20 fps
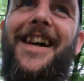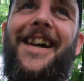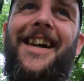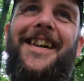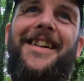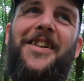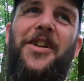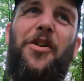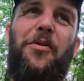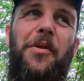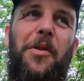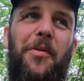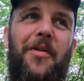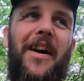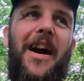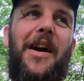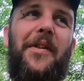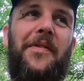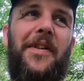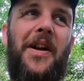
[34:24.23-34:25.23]
Normally we're
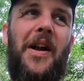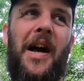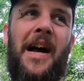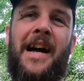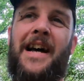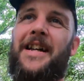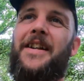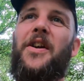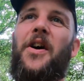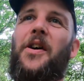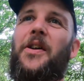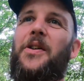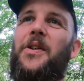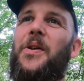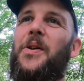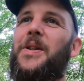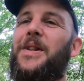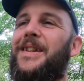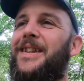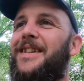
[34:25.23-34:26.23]
out of here like 8, 9
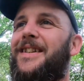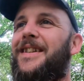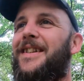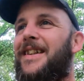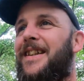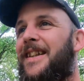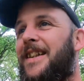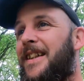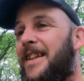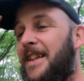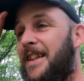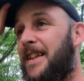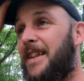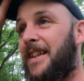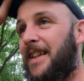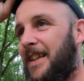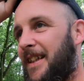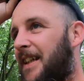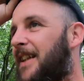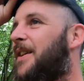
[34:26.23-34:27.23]
o'clock.
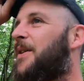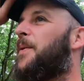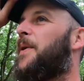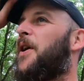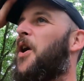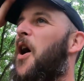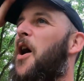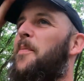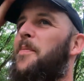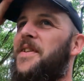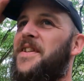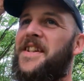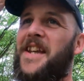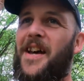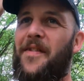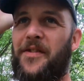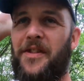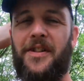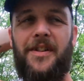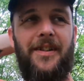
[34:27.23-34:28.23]
We got up at
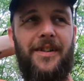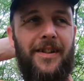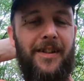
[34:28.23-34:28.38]
7.